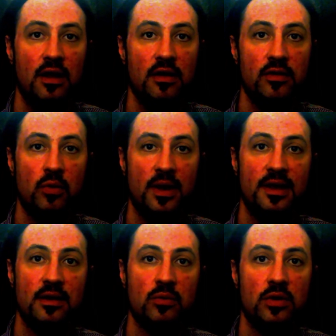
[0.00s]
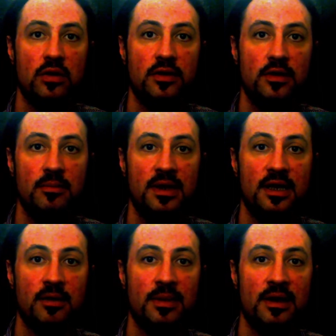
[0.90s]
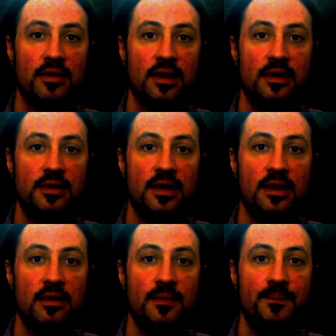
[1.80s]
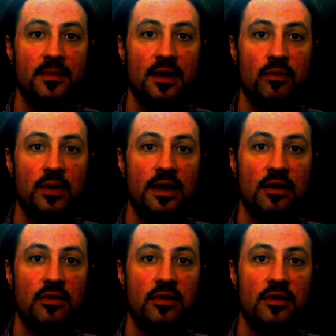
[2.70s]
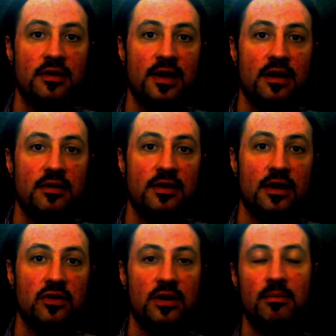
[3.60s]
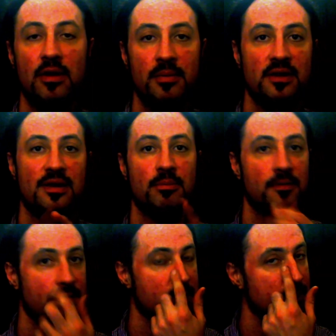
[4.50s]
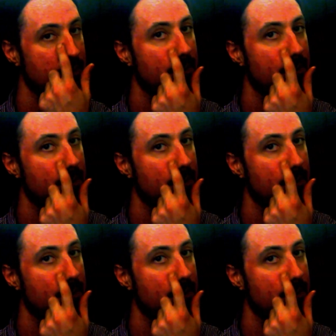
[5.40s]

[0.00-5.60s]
the waking world and the meaning about that. And then if we get onto the second section, it might be a separate video.